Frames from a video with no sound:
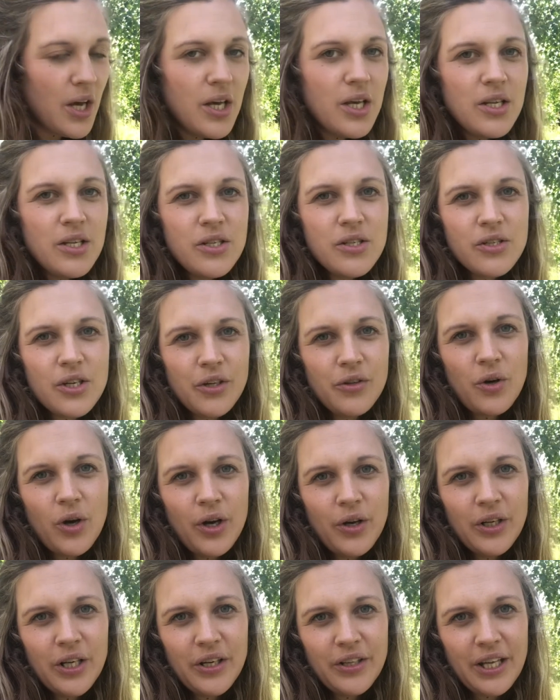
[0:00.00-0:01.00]
So not
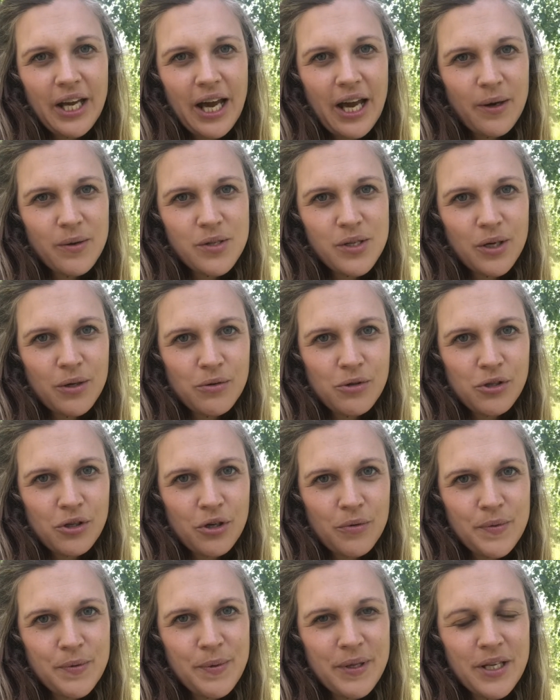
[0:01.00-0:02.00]
only are there household
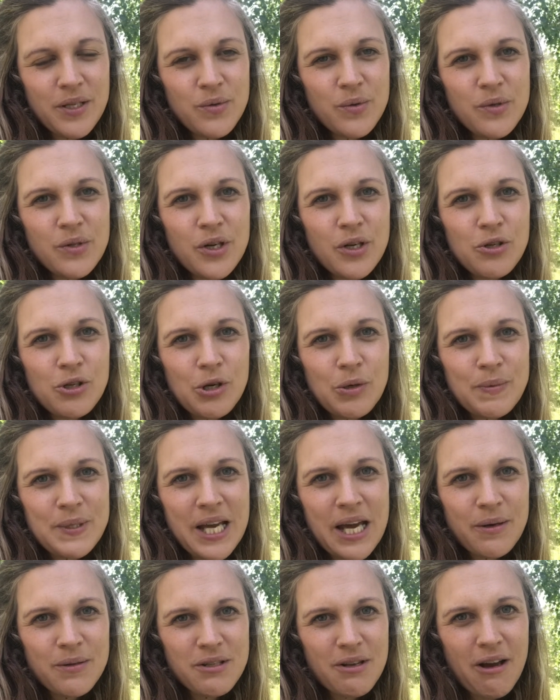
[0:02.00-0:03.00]
jobs, but there's also jobs
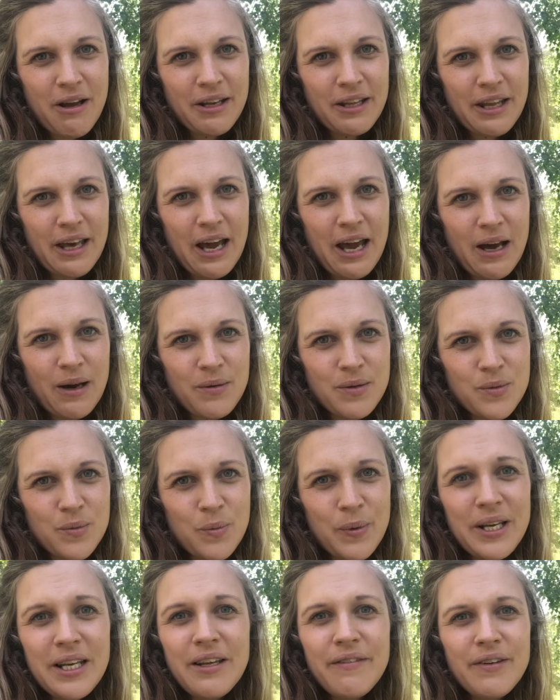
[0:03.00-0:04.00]
outside of the house.
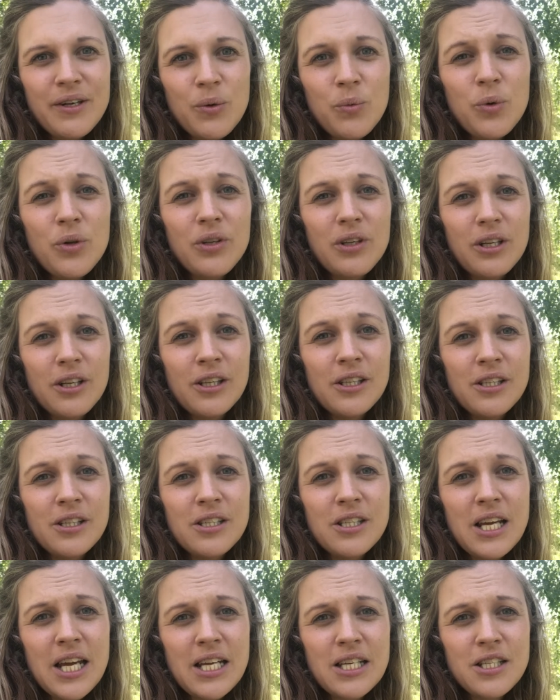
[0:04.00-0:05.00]
We live in a
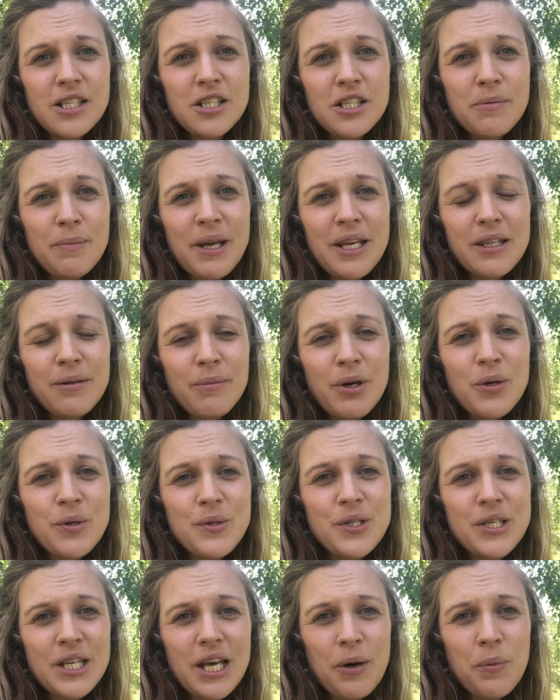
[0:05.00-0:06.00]
woodland, and to make the
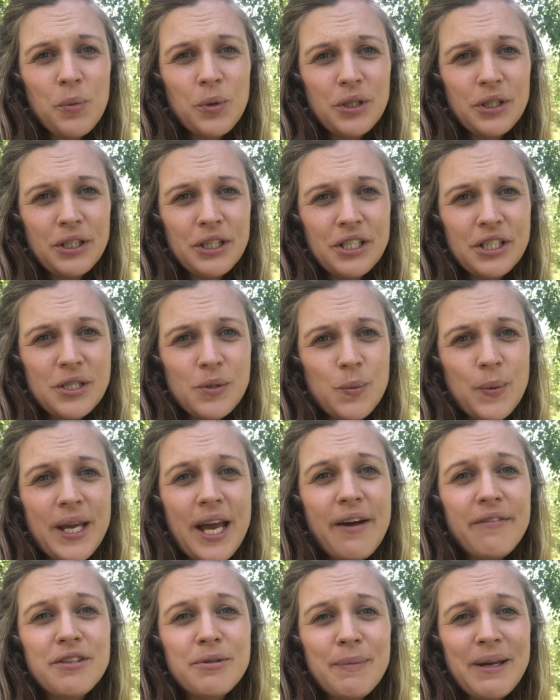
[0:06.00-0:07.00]
most of that woodland we
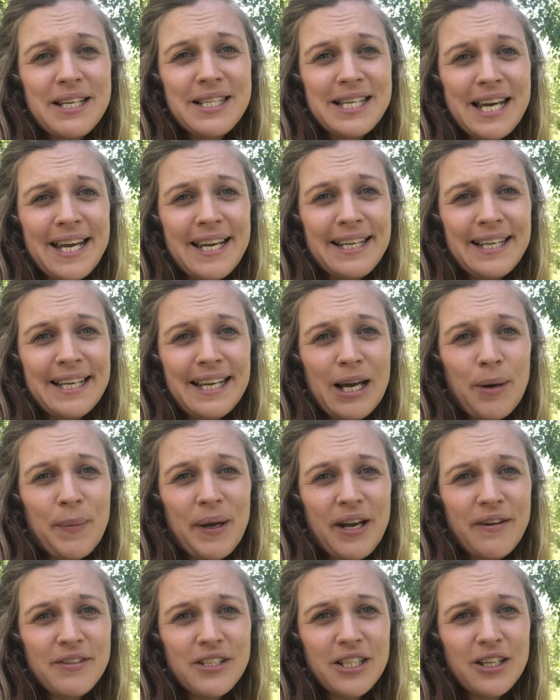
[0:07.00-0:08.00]
have to maintain it and we
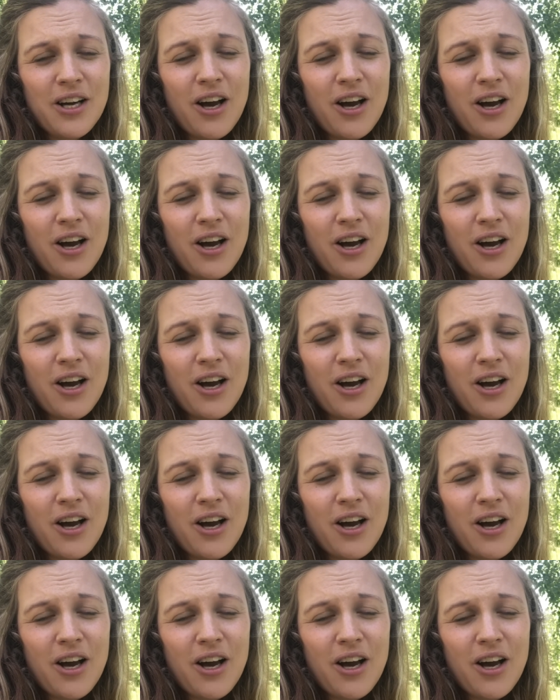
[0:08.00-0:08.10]
have to look